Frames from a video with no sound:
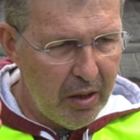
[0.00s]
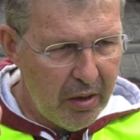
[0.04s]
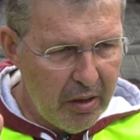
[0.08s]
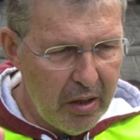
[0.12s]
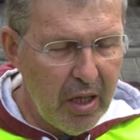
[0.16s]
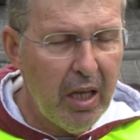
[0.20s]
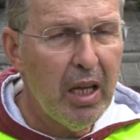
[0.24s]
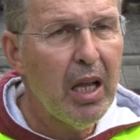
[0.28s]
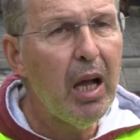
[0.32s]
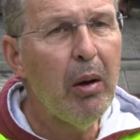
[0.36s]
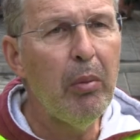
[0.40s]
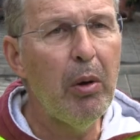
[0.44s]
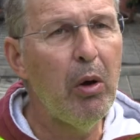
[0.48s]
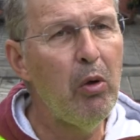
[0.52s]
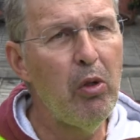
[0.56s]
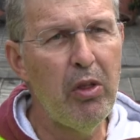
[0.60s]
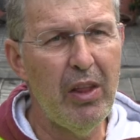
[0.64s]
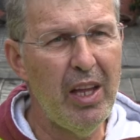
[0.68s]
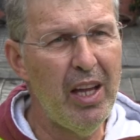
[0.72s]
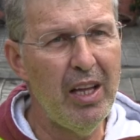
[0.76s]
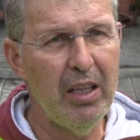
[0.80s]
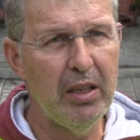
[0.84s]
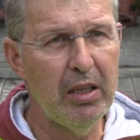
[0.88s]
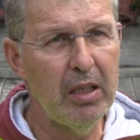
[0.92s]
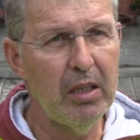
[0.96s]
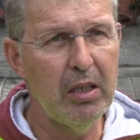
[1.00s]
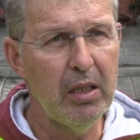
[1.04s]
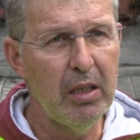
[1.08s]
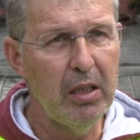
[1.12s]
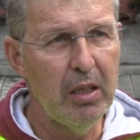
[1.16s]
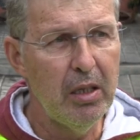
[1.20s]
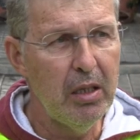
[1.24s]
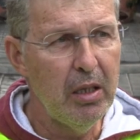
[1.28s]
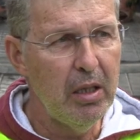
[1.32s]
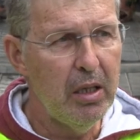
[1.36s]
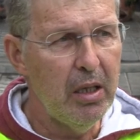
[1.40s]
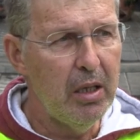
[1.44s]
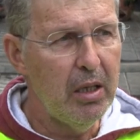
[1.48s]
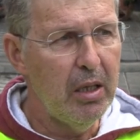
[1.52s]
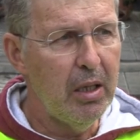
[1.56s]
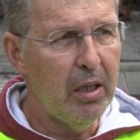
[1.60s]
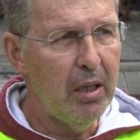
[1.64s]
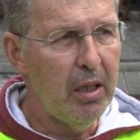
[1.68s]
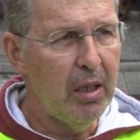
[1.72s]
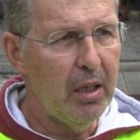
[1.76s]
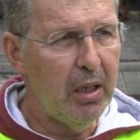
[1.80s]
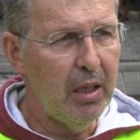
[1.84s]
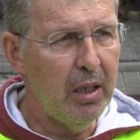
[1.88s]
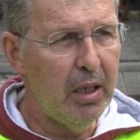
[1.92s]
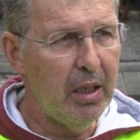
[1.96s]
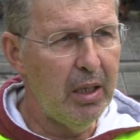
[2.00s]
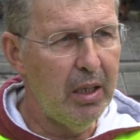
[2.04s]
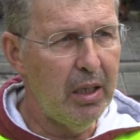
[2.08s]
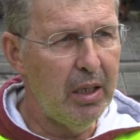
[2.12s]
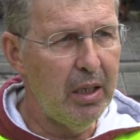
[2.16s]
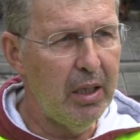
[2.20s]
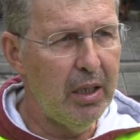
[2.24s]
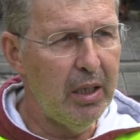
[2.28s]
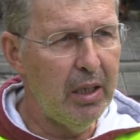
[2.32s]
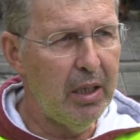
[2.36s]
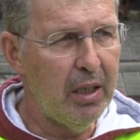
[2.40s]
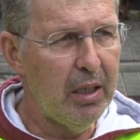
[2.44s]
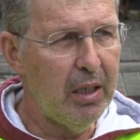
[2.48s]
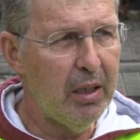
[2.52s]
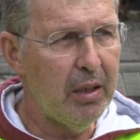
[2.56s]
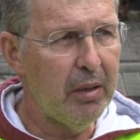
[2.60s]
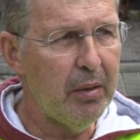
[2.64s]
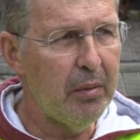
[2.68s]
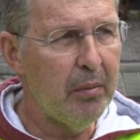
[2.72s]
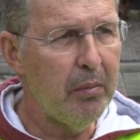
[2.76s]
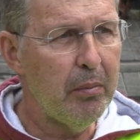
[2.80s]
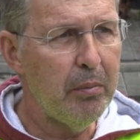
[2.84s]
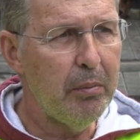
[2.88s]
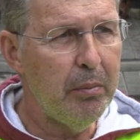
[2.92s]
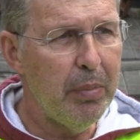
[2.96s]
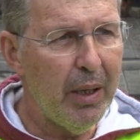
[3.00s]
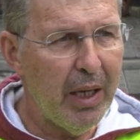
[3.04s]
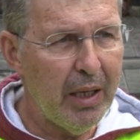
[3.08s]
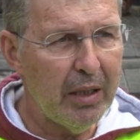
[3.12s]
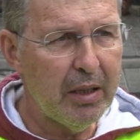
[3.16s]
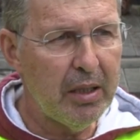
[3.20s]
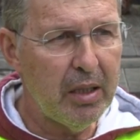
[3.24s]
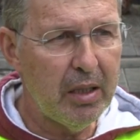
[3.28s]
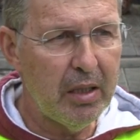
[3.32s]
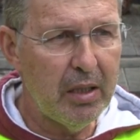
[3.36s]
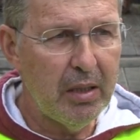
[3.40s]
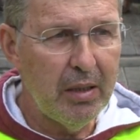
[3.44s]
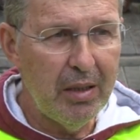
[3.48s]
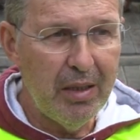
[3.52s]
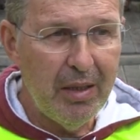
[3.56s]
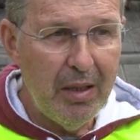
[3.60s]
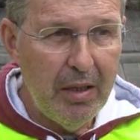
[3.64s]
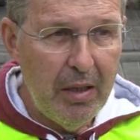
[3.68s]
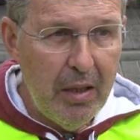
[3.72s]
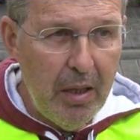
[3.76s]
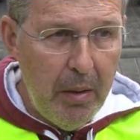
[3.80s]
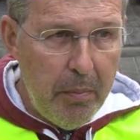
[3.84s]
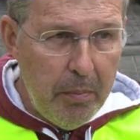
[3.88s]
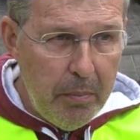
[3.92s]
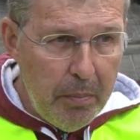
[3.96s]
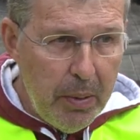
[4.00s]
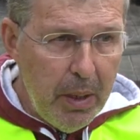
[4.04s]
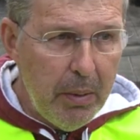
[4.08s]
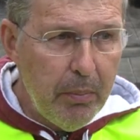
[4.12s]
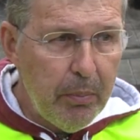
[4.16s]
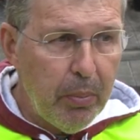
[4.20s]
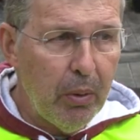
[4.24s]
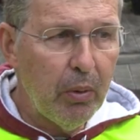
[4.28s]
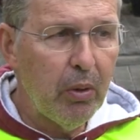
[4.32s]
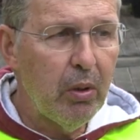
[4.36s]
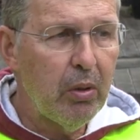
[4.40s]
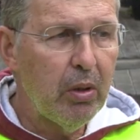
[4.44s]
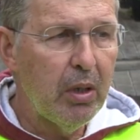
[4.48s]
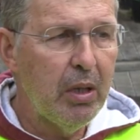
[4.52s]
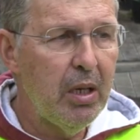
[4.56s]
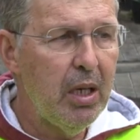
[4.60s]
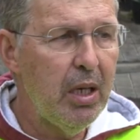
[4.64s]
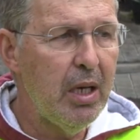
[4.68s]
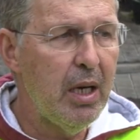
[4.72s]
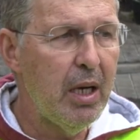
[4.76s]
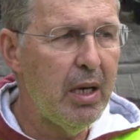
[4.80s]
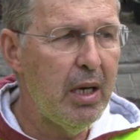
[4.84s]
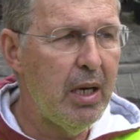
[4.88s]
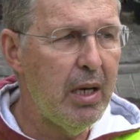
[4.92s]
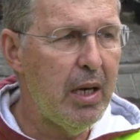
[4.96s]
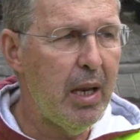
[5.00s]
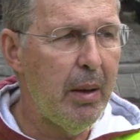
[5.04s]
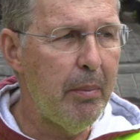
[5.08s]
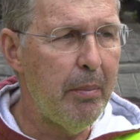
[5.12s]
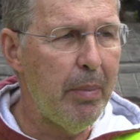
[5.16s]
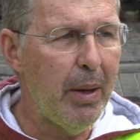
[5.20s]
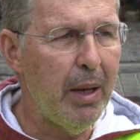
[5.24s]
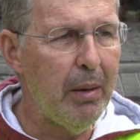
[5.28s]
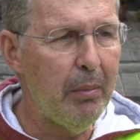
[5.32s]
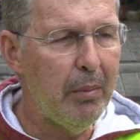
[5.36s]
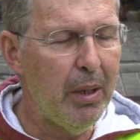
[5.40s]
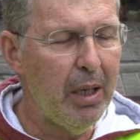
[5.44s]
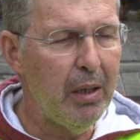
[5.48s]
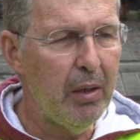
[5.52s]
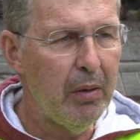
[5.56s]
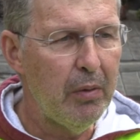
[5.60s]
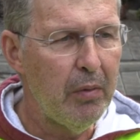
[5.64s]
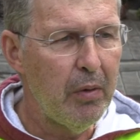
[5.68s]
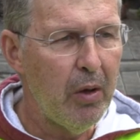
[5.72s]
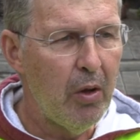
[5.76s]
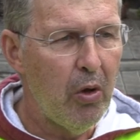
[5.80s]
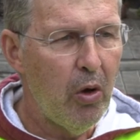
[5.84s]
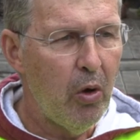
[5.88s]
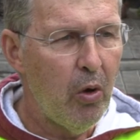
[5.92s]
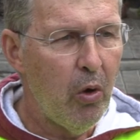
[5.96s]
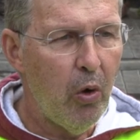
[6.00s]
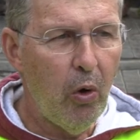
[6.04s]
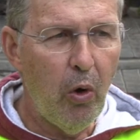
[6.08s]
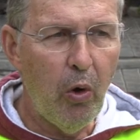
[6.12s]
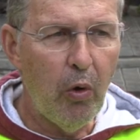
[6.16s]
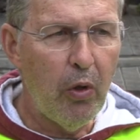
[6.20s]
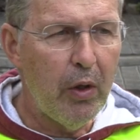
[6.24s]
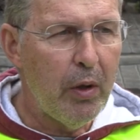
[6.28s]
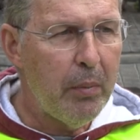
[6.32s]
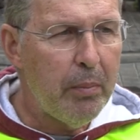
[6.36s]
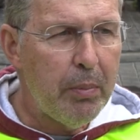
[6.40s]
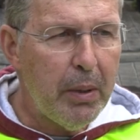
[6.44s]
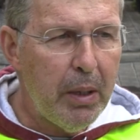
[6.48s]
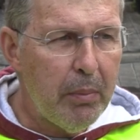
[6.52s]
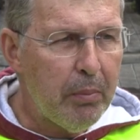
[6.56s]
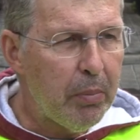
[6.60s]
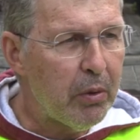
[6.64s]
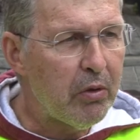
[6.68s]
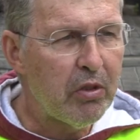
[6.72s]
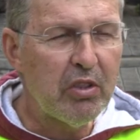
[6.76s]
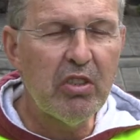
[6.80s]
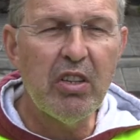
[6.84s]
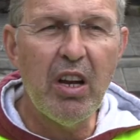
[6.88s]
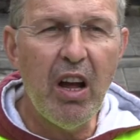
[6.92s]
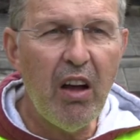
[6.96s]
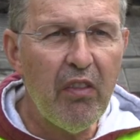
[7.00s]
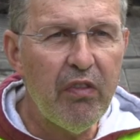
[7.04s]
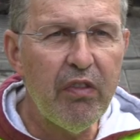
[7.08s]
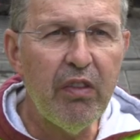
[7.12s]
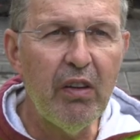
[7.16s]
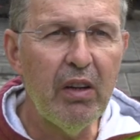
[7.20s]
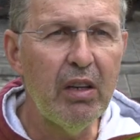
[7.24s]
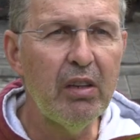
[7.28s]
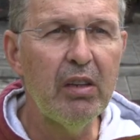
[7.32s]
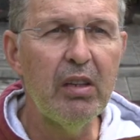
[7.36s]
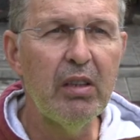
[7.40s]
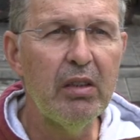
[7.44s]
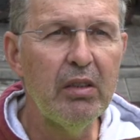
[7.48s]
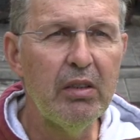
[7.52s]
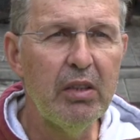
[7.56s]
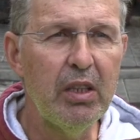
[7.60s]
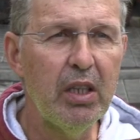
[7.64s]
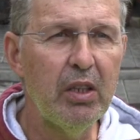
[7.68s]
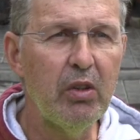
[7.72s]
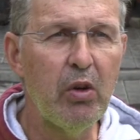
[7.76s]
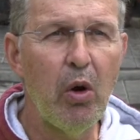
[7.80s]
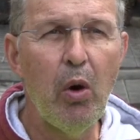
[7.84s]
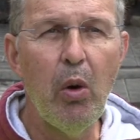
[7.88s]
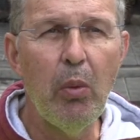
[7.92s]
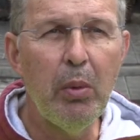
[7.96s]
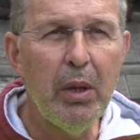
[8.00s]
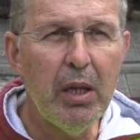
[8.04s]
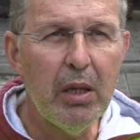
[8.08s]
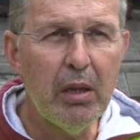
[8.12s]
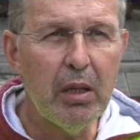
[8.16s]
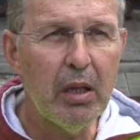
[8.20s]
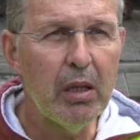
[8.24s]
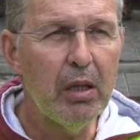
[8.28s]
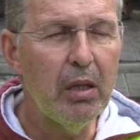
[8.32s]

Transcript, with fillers: think about that. Uh, but the people here in La Palma or the people suffer the COVID